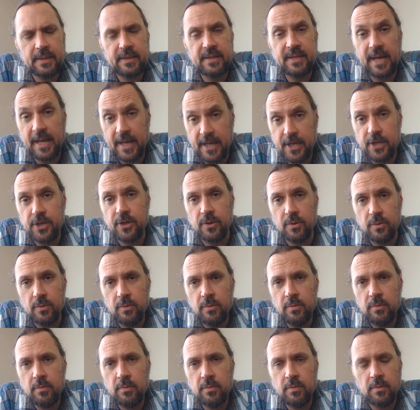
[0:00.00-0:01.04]
thank
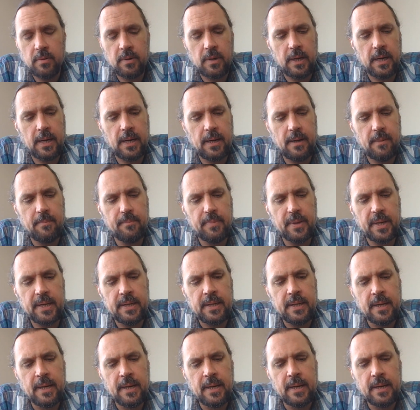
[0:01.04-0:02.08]
you,
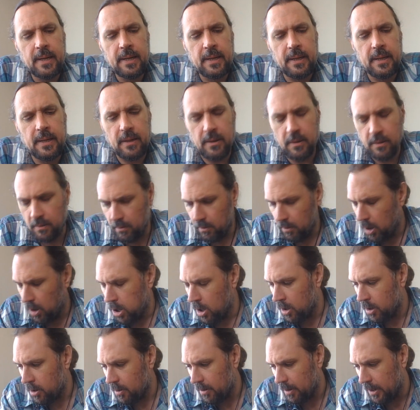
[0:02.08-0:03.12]
but
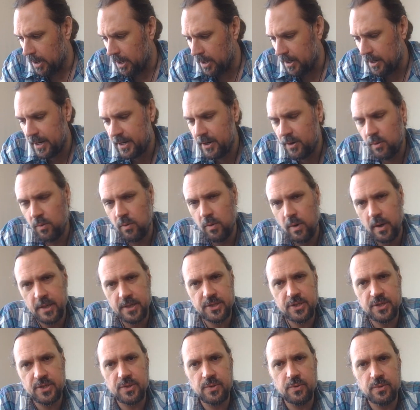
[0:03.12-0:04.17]
I don't want
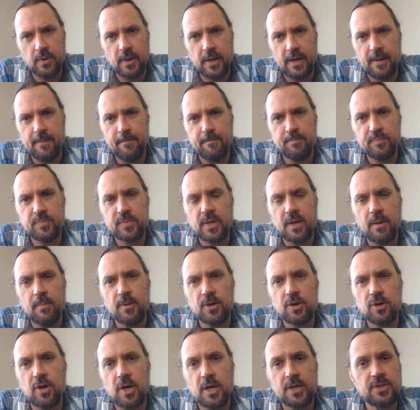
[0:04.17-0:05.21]
to come
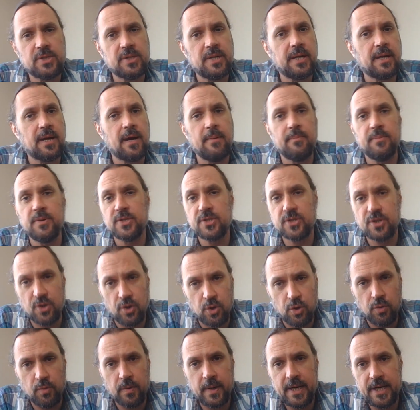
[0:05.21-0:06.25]
across like I'm this
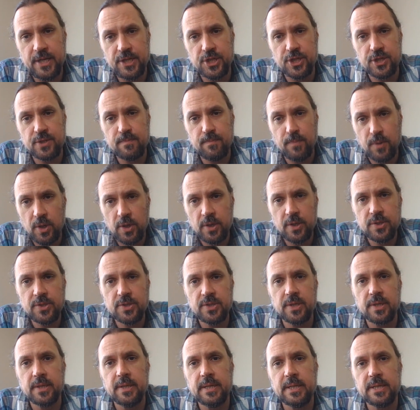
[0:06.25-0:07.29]
courageous
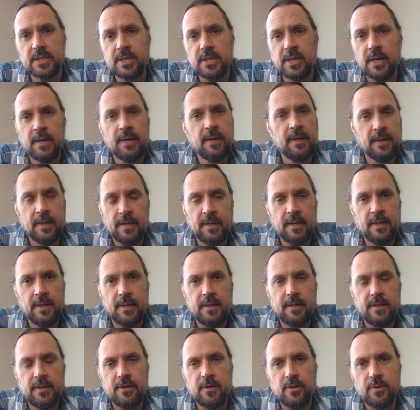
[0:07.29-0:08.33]
person that's
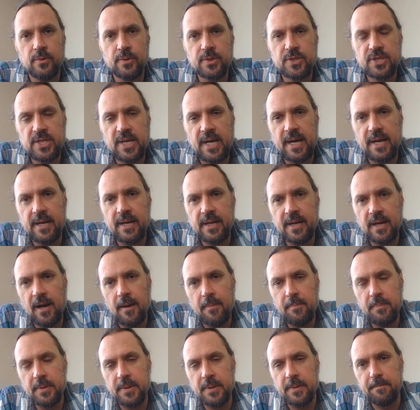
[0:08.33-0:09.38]
standing
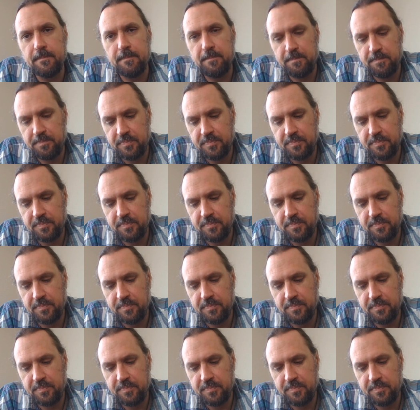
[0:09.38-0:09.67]
up and